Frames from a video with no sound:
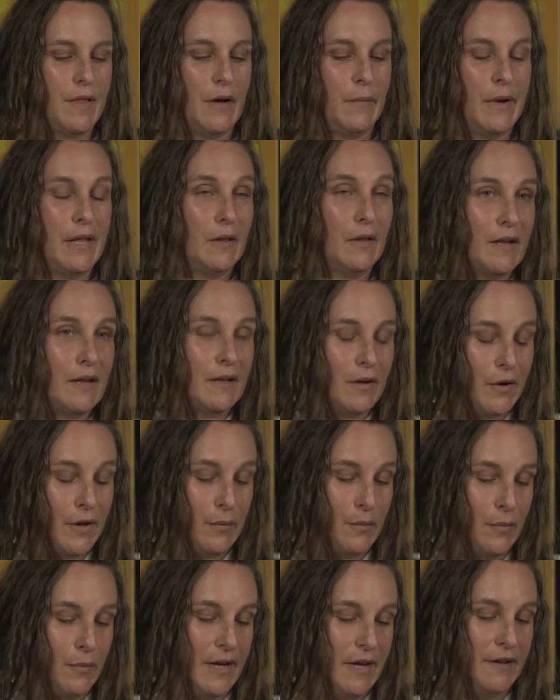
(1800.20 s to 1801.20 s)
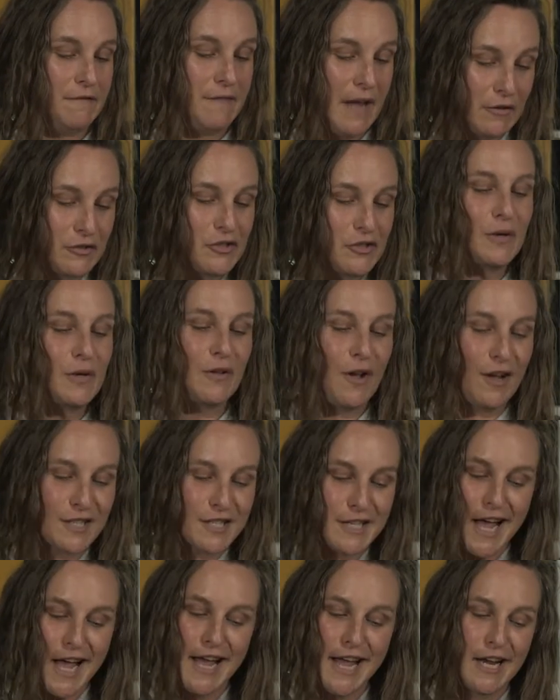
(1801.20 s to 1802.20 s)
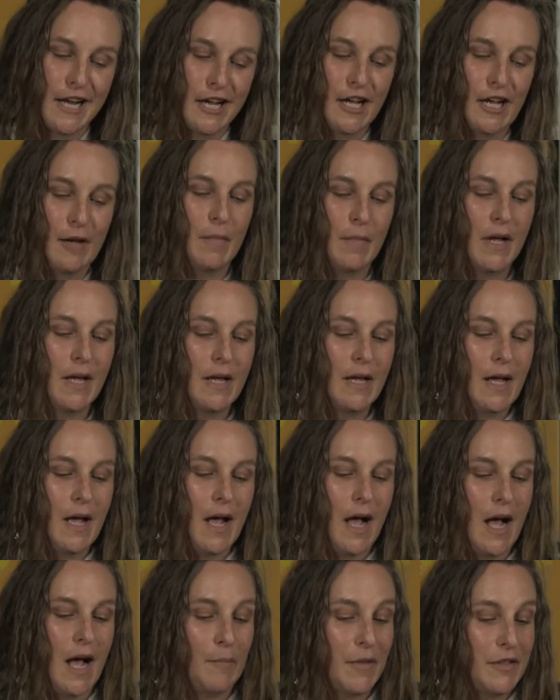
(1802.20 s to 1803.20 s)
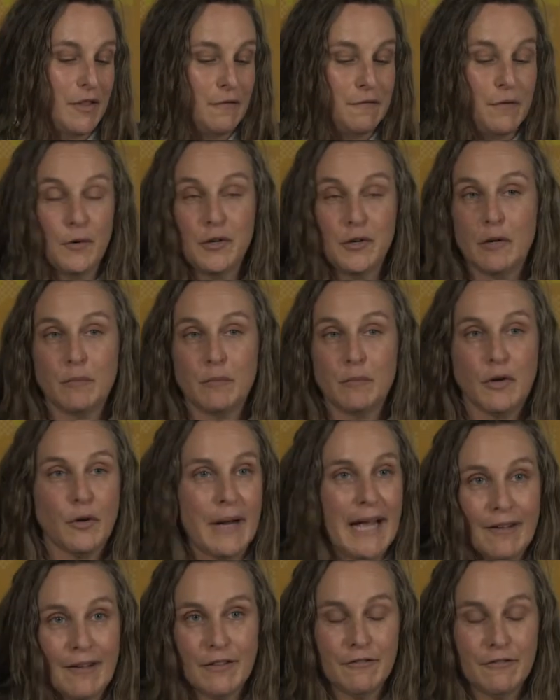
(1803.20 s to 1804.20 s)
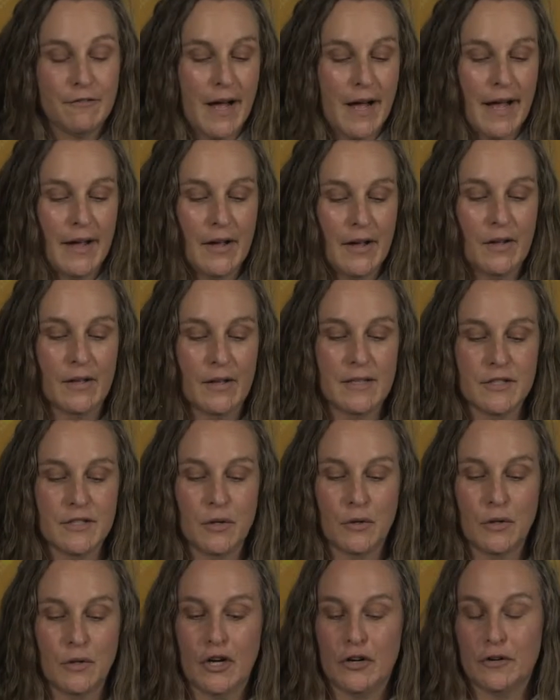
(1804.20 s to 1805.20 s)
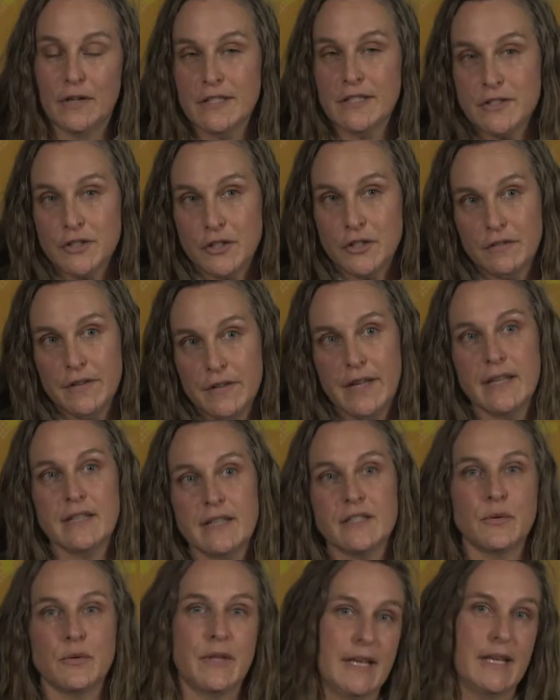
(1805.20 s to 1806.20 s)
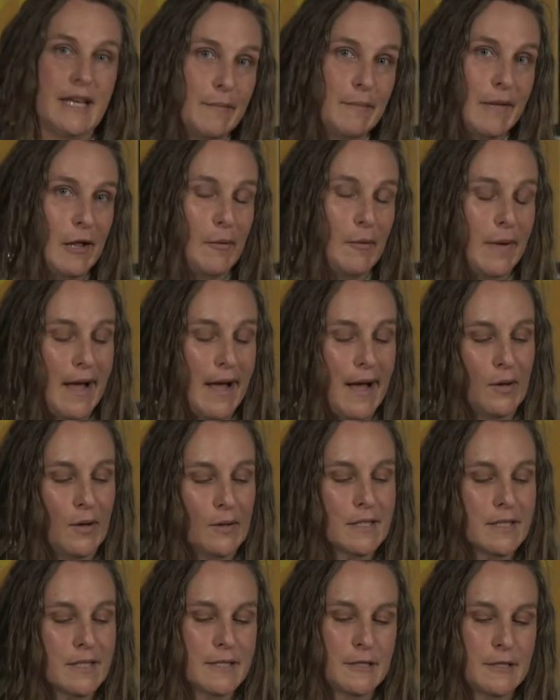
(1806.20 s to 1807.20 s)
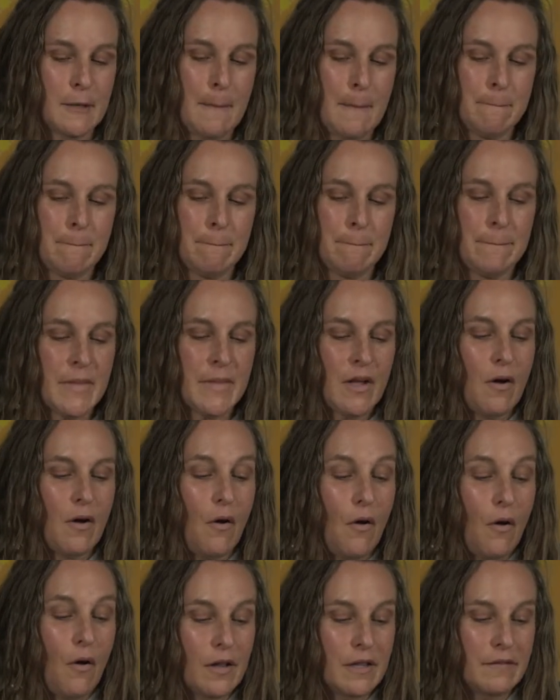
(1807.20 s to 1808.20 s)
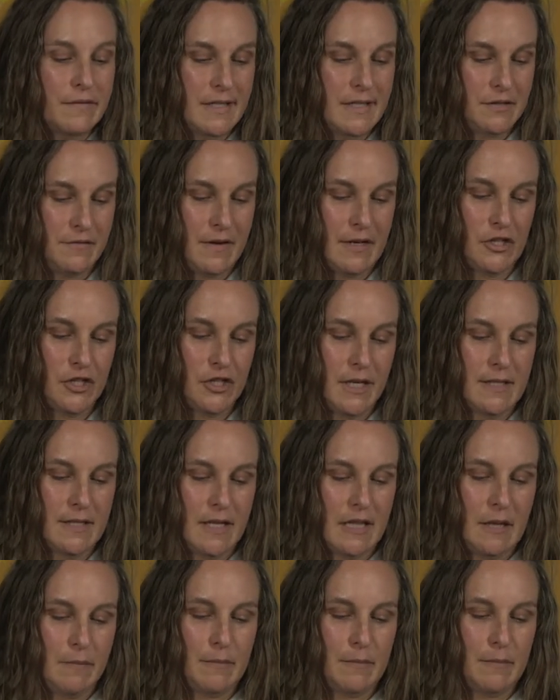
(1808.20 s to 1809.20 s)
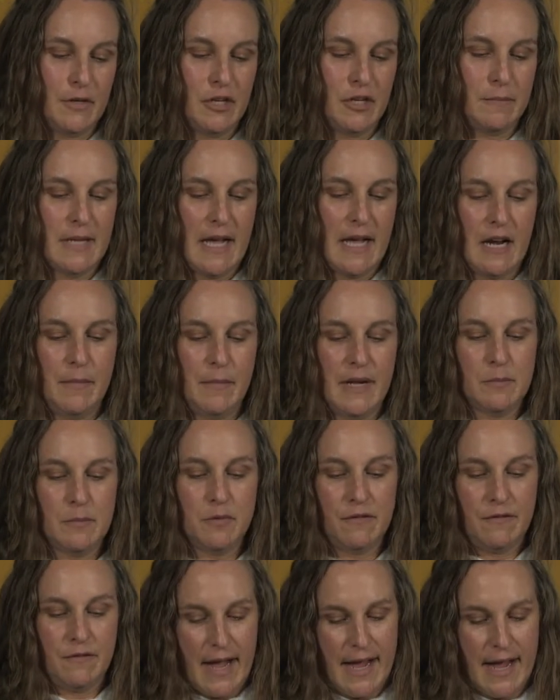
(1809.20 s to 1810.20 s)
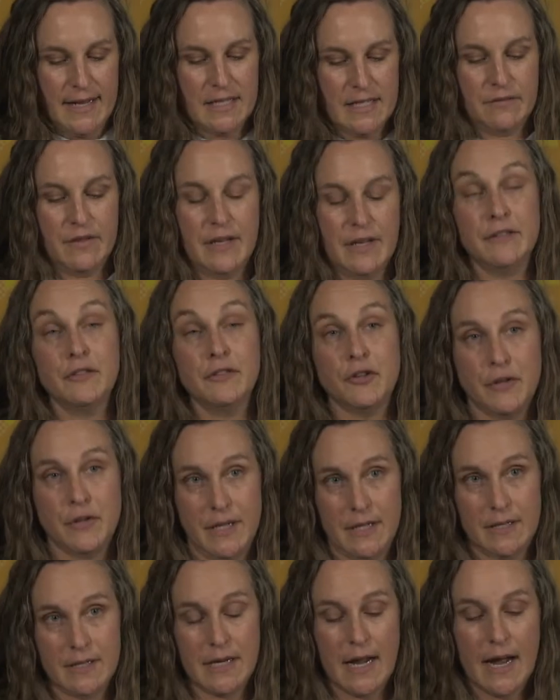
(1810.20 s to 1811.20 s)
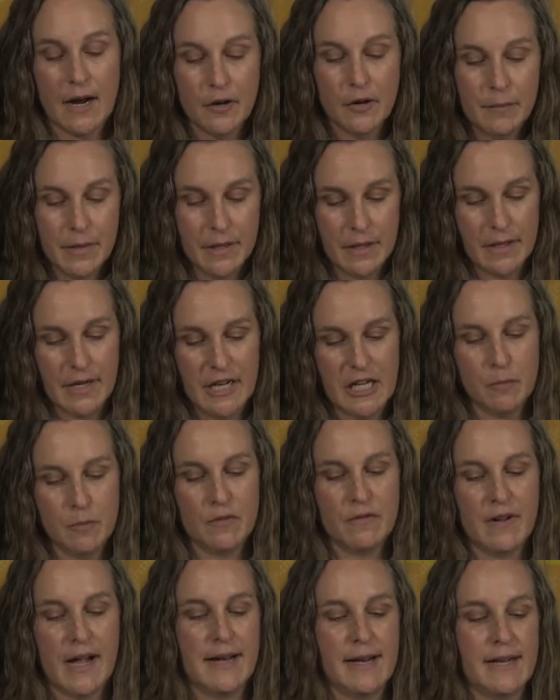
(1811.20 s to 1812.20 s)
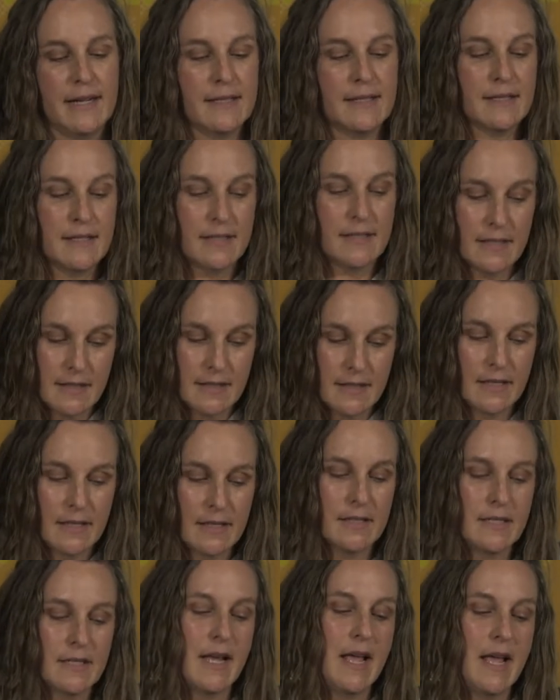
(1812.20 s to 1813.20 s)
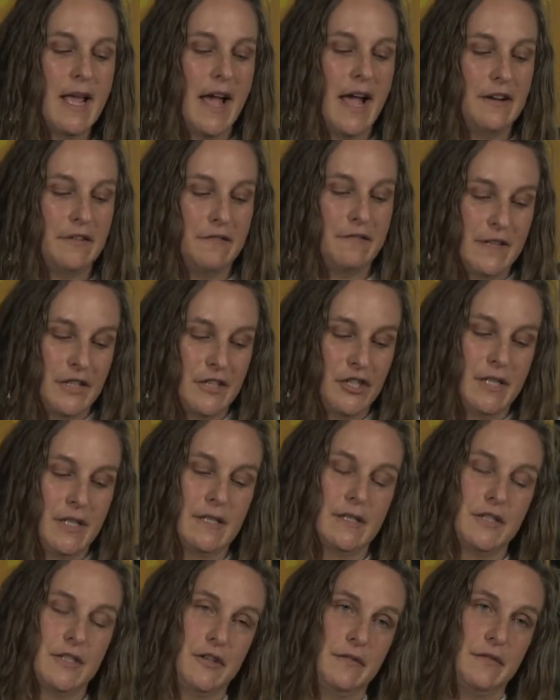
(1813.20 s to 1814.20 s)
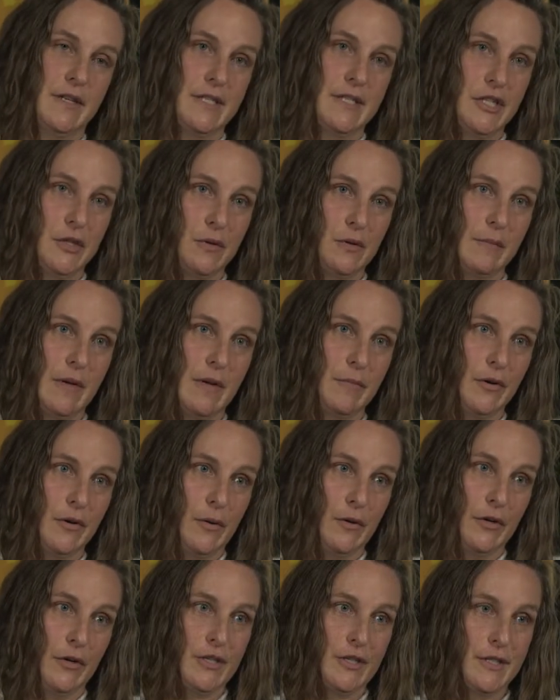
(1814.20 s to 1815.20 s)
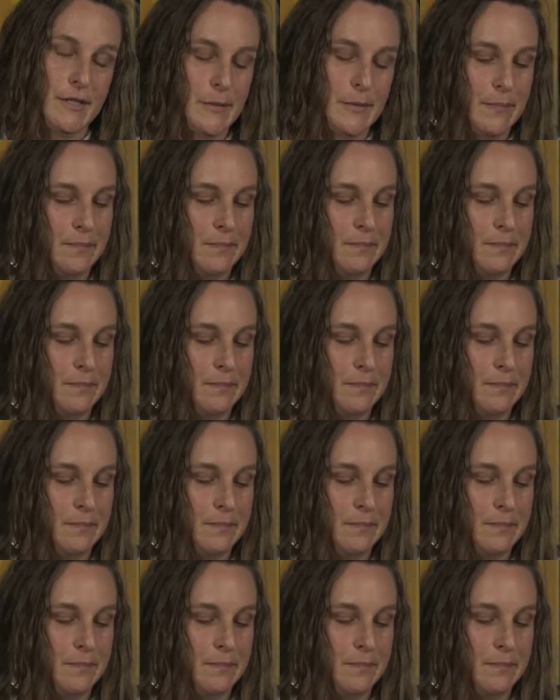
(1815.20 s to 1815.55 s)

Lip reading: that we found your lost item, but the phone number we have on file is no longer in service, or the email bounced. All of these functions that the membership database provides have increased our ability to provide consistent and efficient service to our member owners.